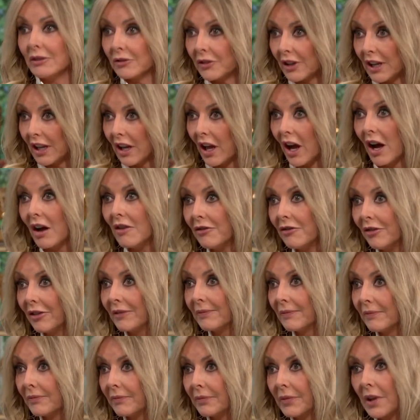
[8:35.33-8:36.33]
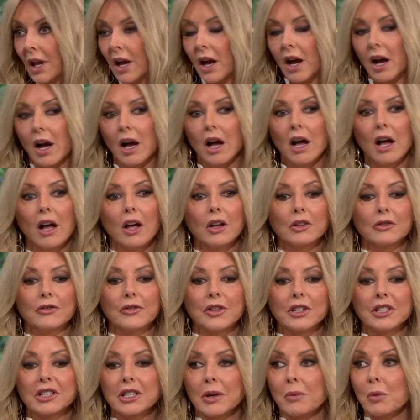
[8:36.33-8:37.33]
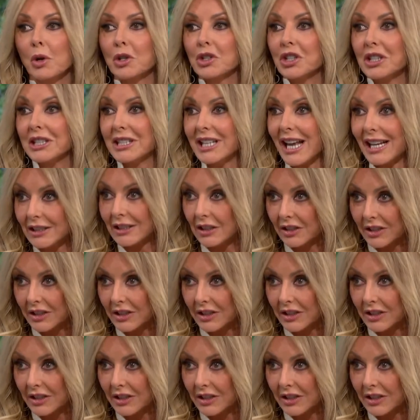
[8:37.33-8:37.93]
for love. Yeah. Uh, for someone to settle